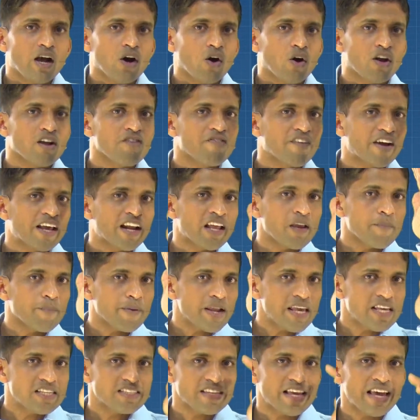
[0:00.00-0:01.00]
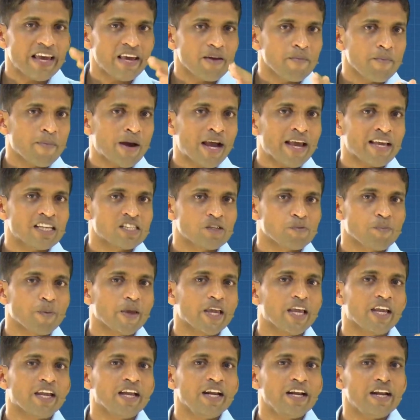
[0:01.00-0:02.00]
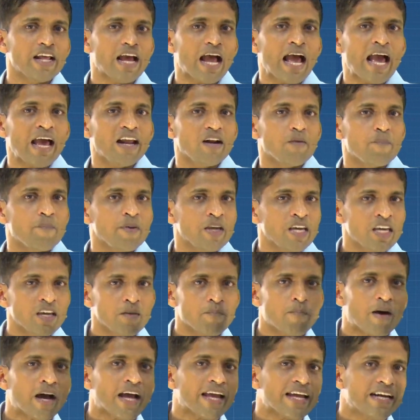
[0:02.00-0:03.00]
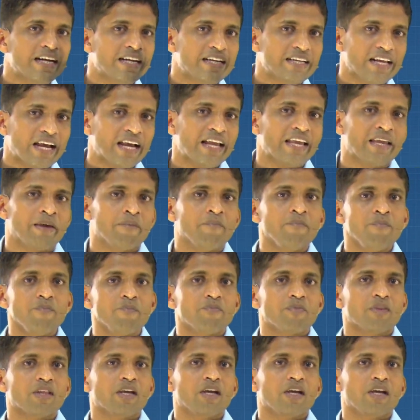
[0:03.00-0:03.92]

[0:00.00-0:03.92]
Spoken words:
or if I replace A by speed and B by time,